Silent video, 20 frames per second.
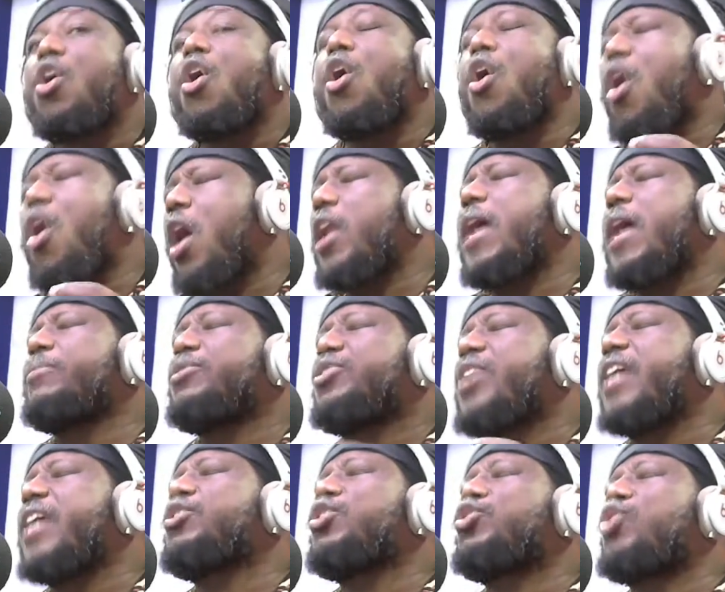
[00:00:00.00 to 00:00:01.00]
all I'm
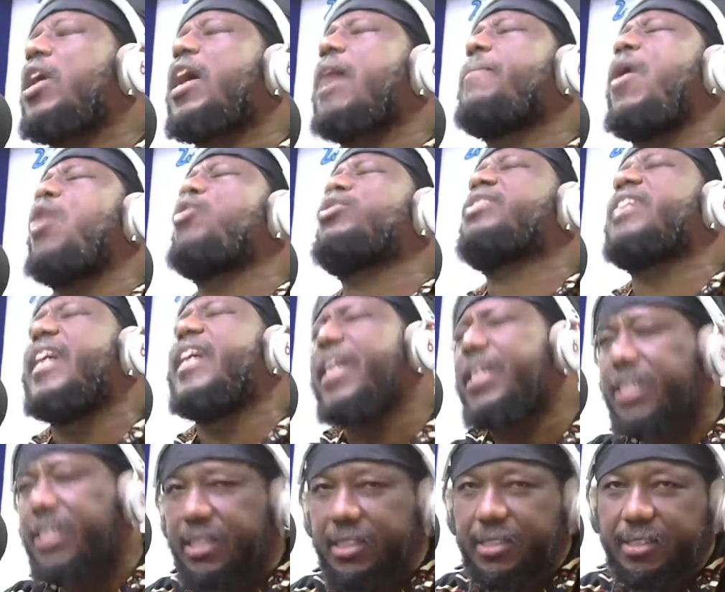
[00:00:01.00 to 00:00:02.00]
trying to talk about
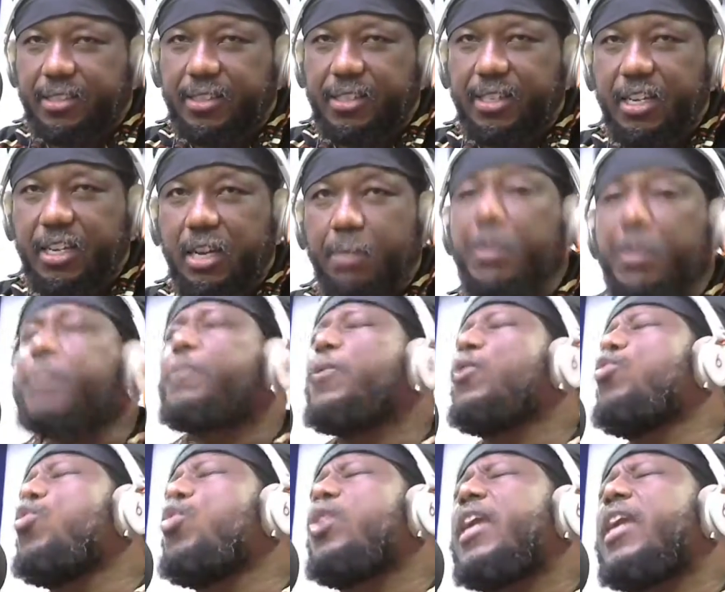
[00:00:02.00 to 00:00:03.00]
is people
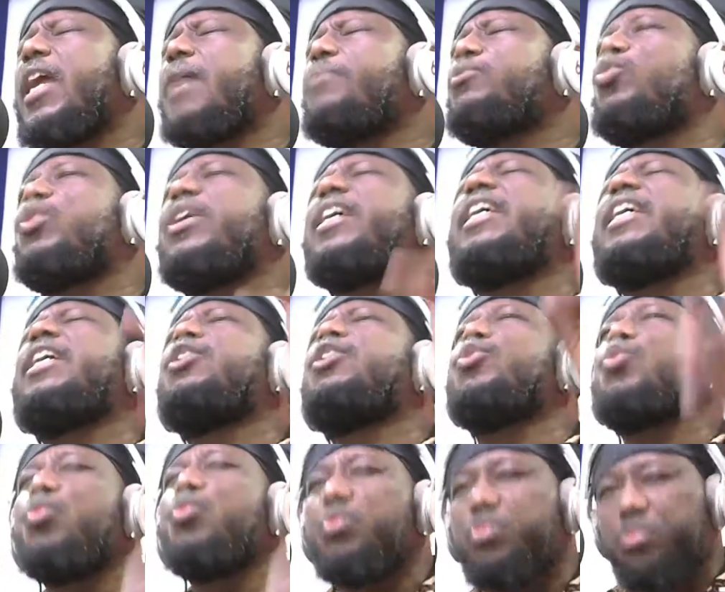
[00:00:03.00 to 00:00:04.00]
who claim to heal
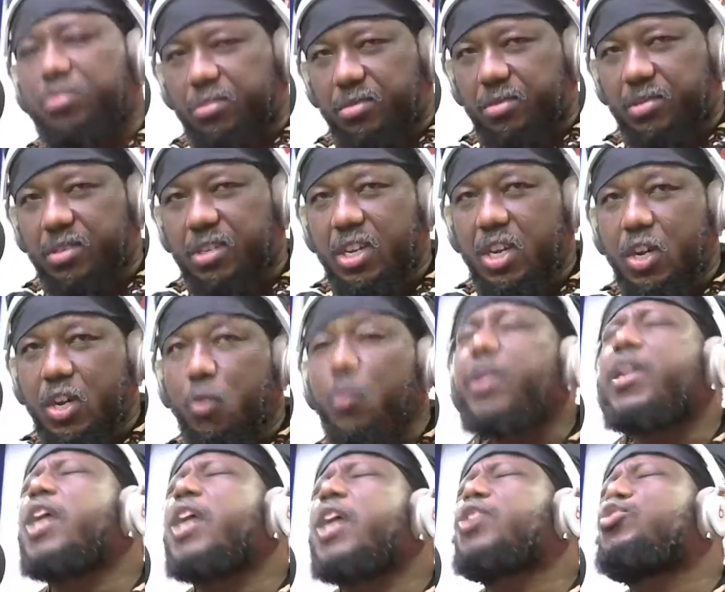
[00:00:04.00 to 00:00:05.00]
you
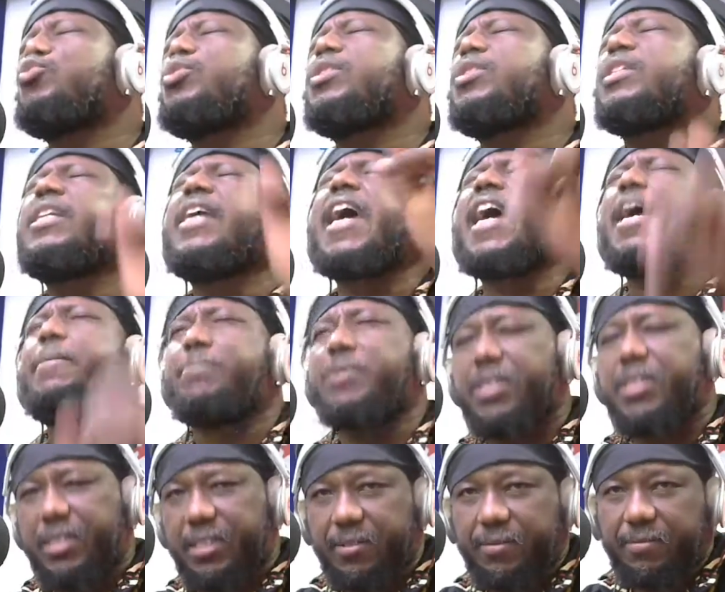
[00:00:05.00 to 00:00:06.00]
without using
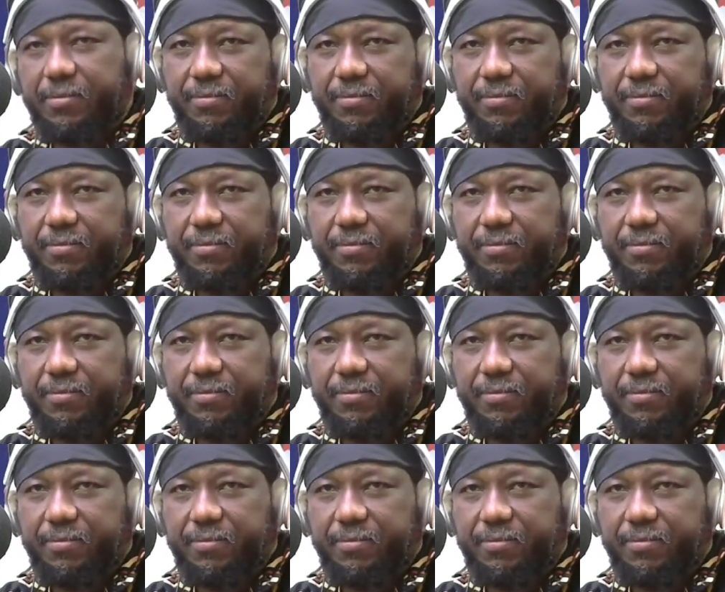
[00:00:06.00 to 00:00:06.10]
herbs.